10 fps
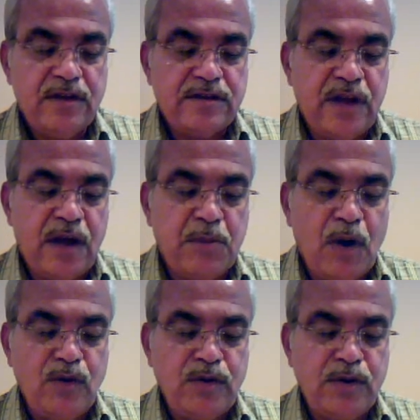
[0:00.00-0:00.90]
the
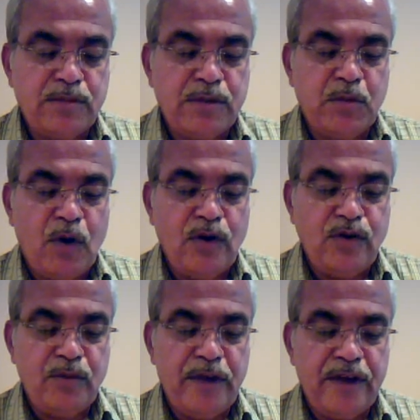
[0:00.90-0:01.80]
amount of the
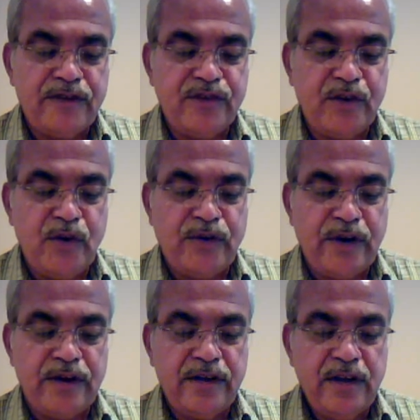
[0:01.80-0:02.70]
bond to be
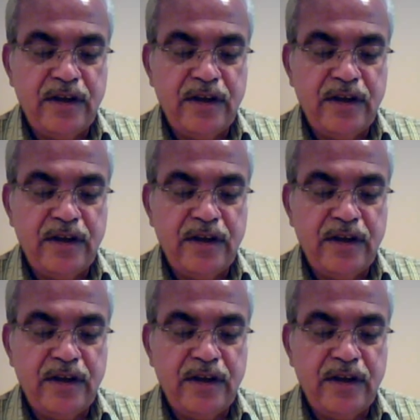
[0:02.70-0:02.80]
executed,